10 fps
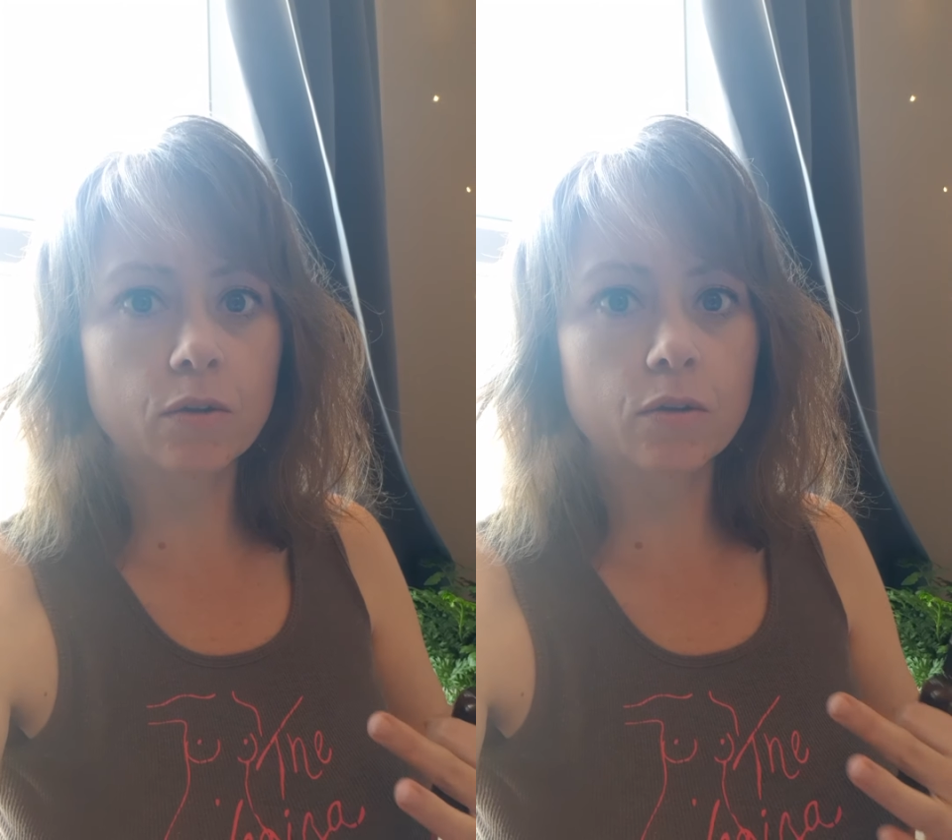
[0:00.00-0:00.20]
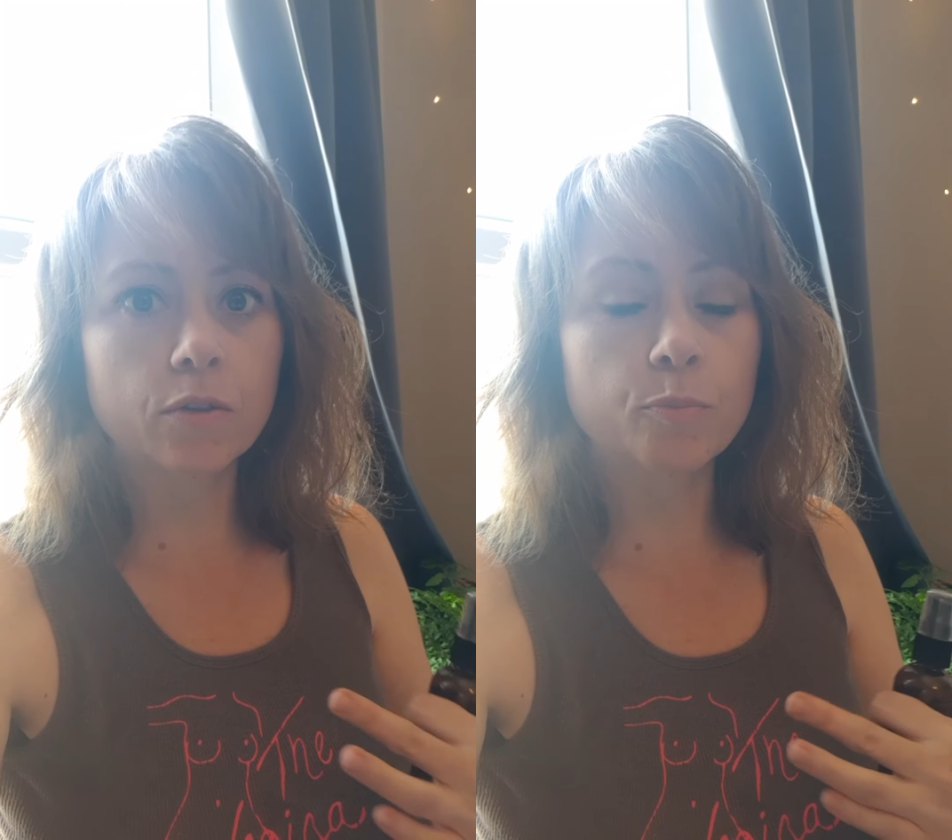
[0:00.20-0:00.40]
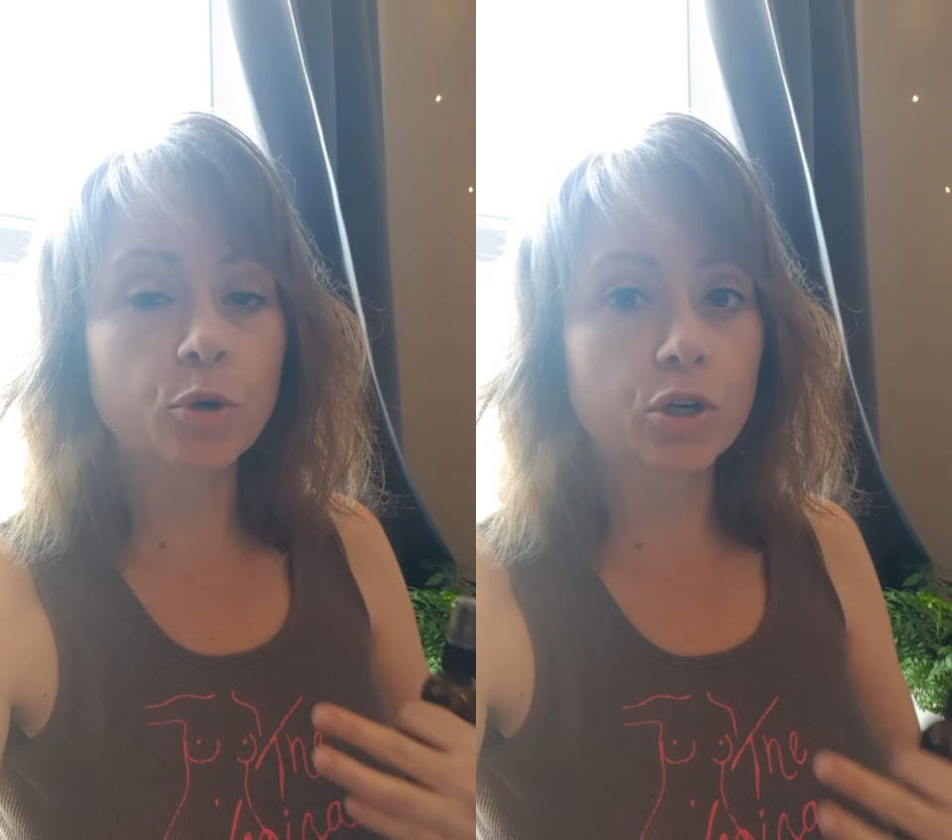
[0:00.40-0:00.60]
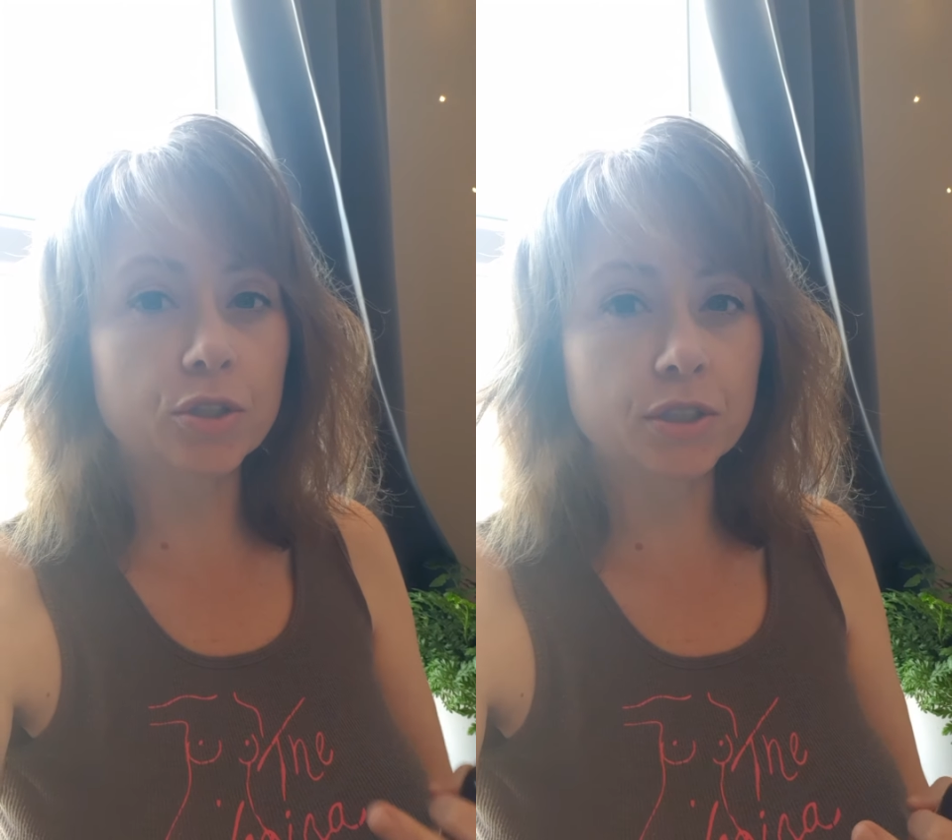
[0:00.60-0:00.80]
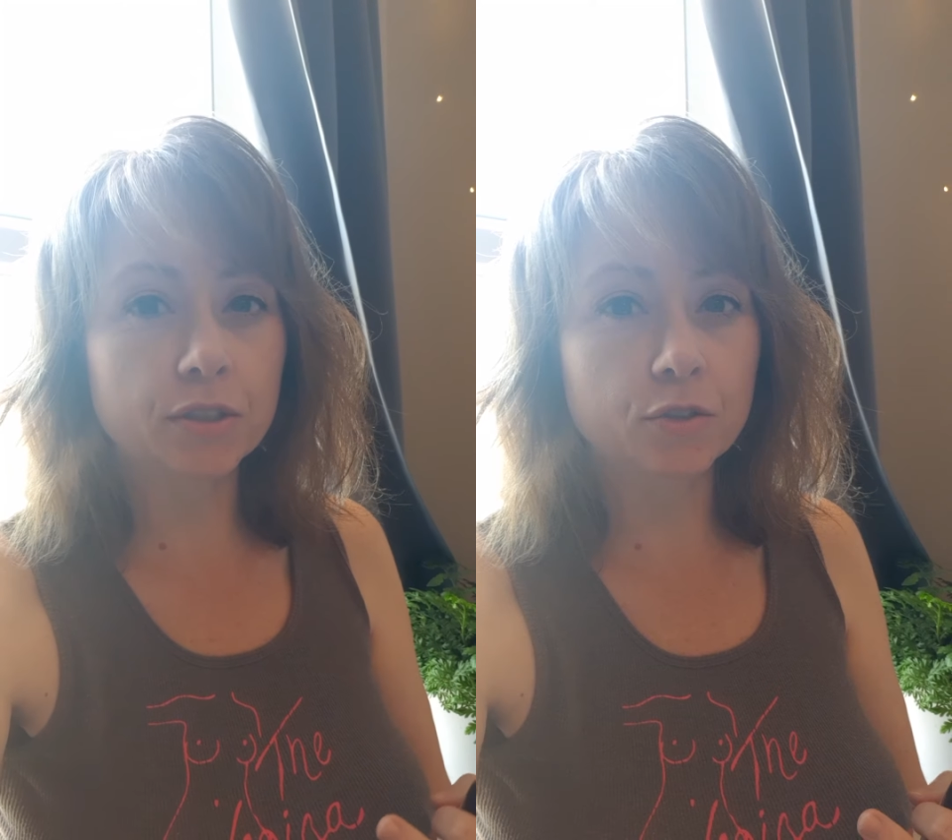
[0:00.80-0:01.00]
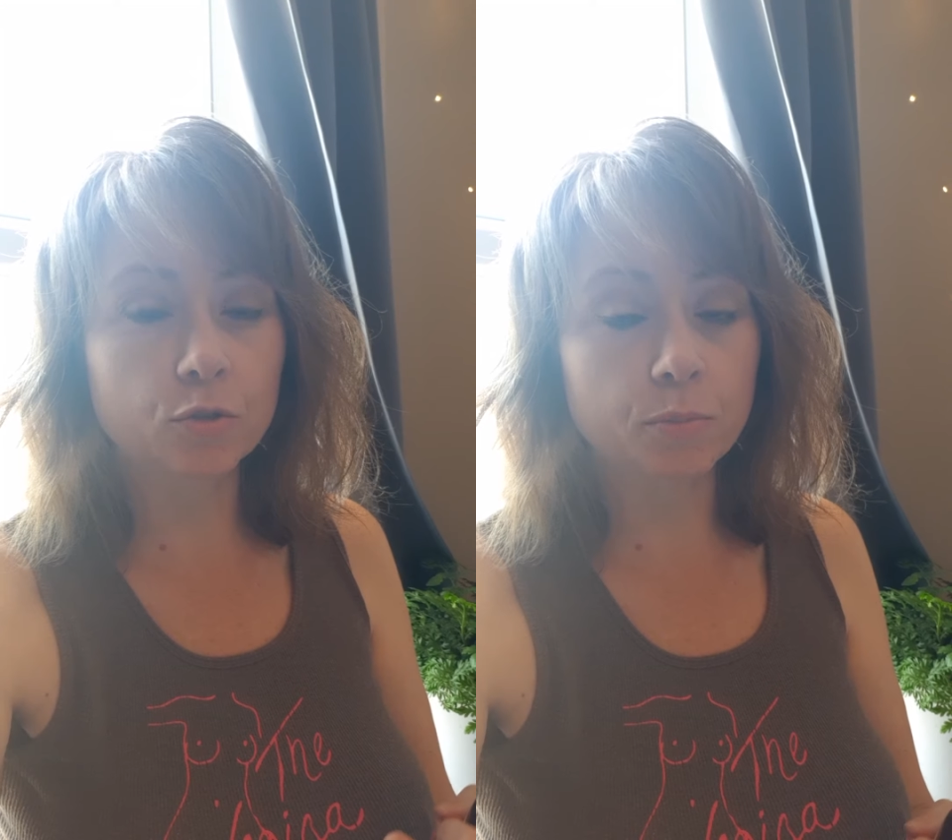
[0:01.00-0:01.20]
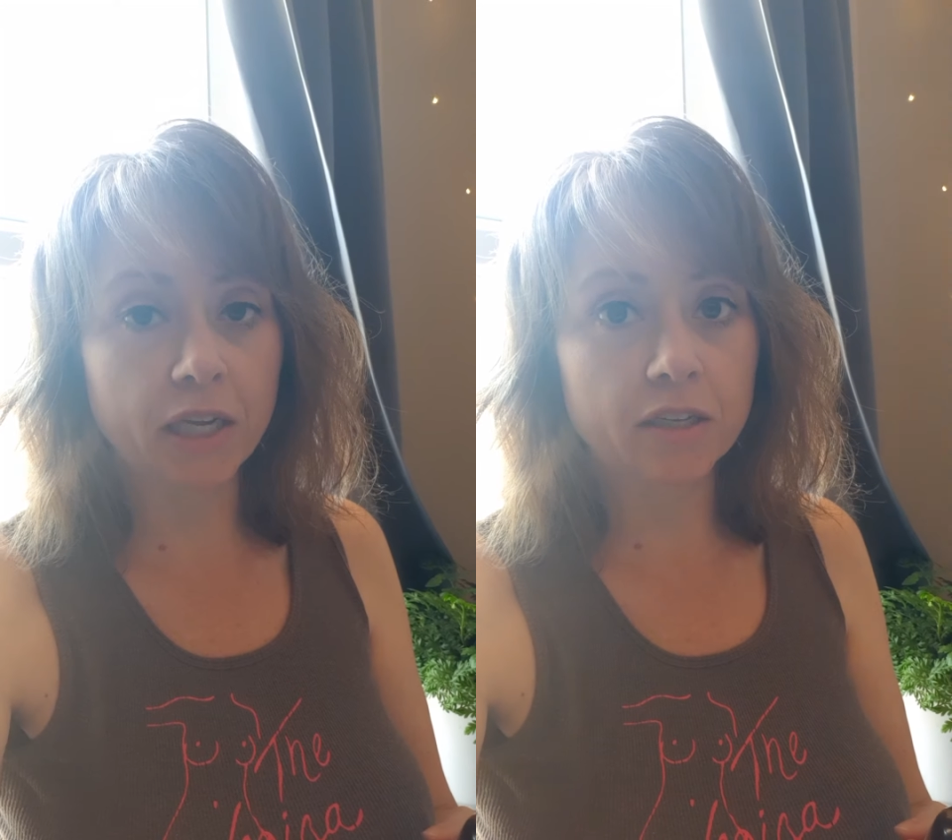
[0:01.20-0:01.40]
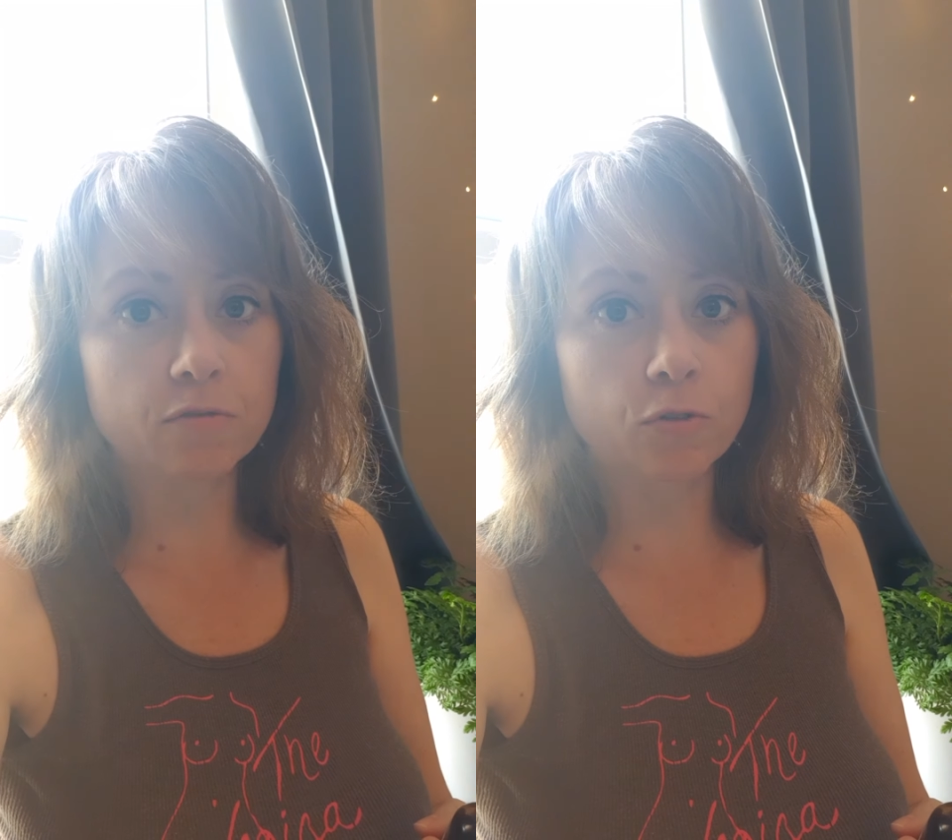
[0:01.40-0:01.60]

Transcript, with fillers: the person who made it